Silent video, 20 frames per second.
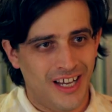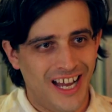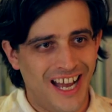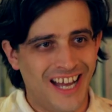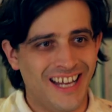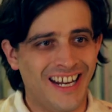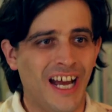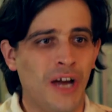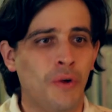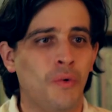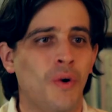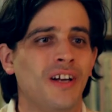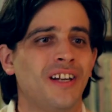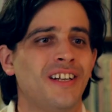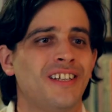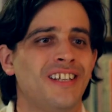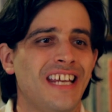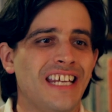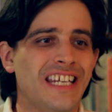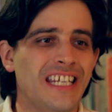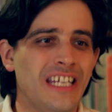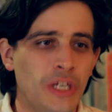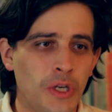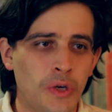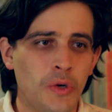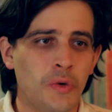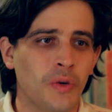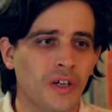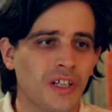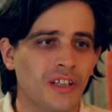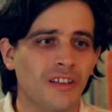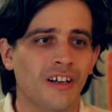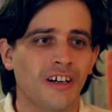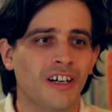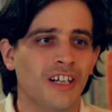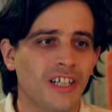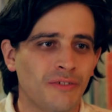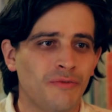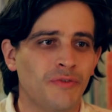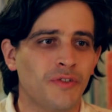and I want to take you
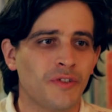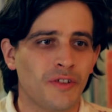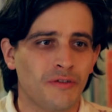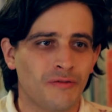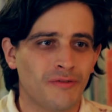along for the